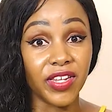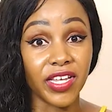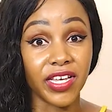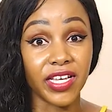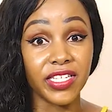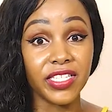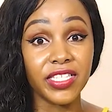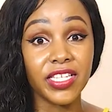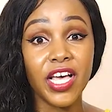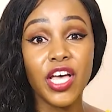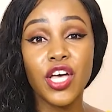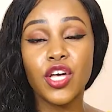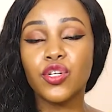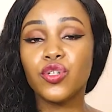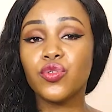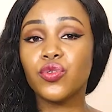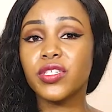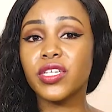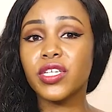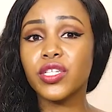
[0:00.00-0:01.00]
days
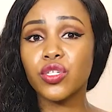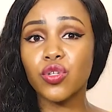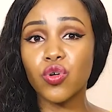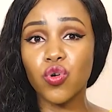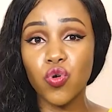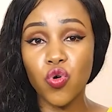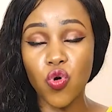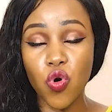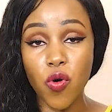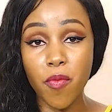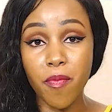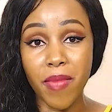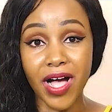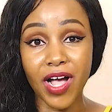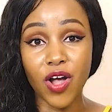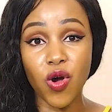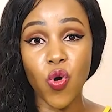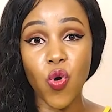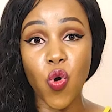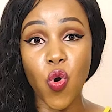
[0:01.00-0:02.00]
to just go
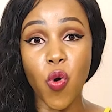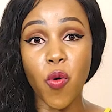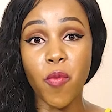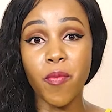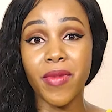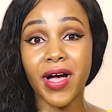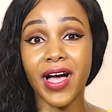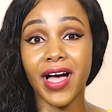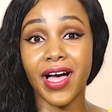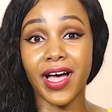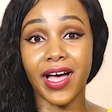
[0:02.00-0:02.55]
back home